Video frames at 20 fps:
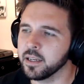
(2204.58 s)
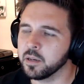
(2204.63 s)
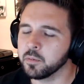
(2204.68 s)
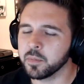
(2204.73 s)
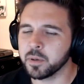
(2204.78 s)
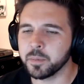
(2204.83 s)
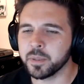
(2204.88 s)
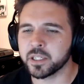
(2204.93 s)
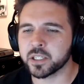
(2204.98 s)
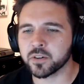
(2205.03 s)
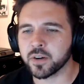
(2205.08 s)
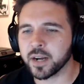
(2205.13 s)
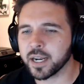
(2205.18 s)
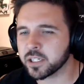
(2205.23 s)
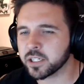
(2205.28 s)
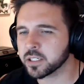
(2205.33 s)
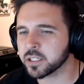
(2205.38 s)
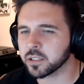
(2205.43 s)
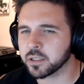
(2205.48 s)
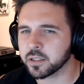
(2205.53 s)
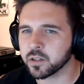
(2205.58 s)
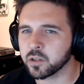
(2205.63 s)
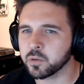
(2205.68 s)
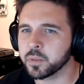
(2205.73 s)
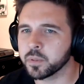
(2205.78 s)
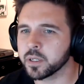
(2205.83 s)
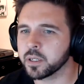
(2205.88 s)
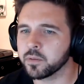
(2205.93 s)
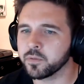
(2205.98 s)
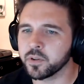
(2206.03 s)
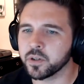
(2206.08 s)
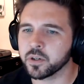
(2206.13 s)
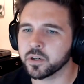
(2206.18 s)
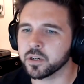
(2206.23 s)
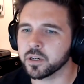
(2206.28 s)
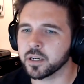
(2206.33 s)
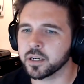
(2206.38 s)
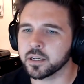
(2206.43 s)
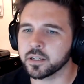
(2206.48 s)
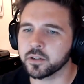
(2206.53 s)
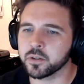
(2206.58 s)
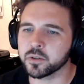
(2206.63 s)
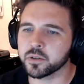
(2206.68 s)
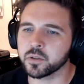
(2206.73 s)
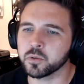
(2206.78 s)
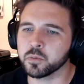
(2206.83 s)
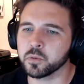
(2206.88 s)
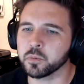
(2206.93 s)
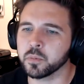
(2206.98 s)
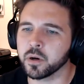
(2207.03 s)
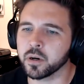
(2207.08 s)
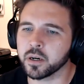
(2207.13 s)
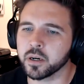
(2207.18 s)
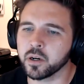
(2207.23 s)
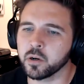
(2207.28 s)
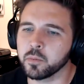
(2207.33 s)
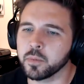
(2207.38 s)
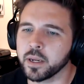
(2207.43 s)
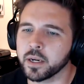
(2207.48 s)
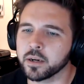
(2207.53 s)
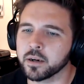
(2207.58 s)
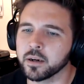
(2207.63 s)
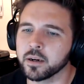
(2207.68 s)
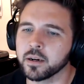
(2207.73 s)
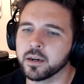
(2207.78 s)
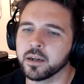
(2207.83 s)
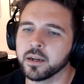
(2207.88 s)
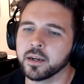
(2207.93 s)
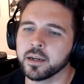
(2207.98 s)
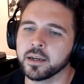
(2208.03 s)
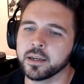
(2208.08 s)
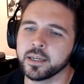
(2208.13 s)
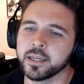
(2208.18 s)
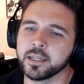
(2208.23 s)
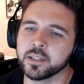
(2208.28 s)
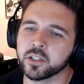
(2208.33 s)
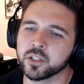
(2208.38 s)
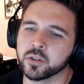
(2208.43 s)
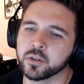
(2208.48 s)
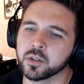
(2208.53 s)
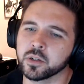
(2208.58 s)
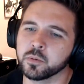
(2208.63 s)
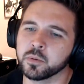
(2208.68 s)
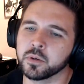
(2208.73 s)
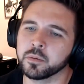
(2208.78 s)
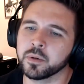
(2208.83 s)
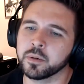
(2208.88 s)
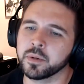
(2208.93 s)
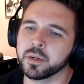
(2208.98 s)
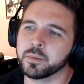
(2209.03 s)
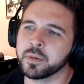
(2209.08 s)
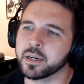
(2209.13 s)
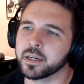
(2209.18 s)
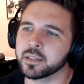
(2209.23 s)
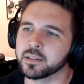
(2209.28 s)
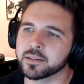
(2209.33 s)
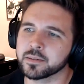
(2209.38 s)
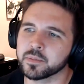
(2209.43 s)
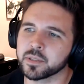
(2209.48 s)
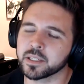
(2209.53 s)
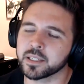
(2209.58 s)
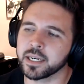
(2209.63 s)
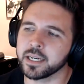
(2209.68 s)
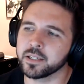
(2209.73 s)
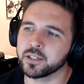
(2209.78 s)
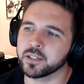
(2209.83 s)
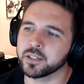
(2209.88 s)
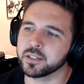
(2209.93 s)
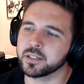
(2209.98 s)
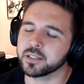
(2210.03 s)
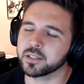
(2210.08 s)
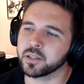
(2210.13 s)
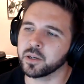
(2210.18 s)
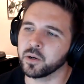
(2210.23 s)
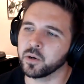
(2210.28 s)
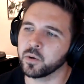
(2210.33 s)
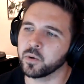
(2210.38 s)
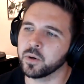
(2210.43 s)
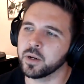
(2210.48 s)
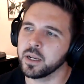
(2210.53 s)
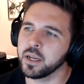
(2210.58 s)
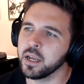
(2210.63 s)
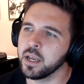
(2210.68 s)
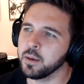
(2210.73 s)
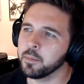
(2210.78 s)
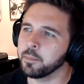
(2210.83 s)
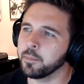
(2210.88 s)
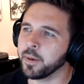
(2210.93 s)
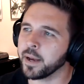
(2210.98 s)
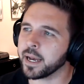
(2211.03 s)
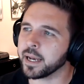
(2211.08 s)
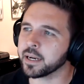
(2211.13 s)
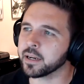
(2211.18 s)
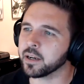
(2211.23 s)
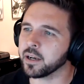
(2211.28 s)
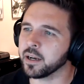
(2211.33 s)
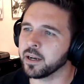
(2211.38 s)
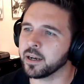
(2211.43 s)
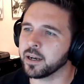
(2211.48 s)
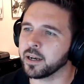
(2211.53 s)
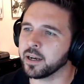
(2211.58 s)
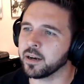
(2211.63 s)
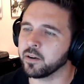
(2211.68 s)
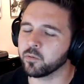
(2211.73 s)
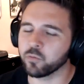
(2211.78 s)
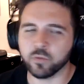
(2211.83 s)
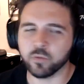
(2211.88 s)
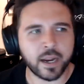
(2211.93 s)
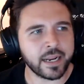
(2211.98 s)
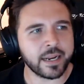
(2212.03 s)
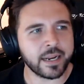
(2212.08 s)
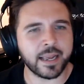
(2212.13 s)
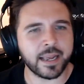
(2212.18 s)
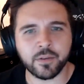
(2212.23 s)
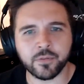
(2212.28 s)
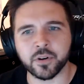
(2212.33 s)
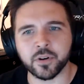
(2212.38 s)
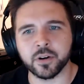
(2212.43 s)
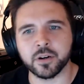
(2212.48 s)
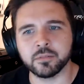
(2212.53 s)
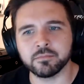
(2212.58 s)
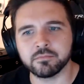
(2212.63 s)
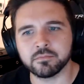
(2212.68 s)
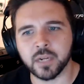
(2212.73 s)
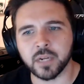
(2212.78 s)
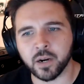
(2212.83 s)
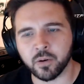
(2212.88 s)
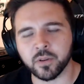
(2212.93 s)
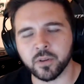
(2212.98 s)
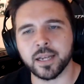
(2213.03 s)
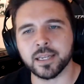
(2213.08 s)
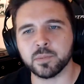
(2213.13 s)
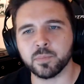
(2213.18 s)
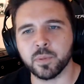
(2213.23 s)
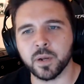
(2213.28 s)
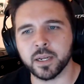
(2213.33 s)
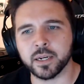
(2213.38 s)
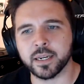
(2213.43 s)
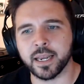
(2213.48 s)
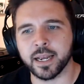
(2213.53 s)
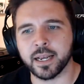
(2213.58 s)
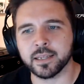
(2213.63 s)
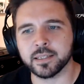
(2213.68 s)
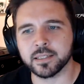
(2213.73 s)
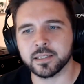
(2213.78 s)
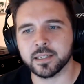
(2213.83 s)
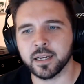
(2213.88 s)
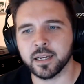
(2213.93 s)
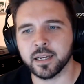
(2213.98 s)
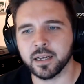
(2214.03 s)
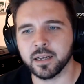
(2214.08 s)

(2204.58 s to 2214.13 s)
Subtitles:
maybe scratches a little bit of your Super Mario Maker itch a little bit, maybe making some stages. So back right after our last podcast,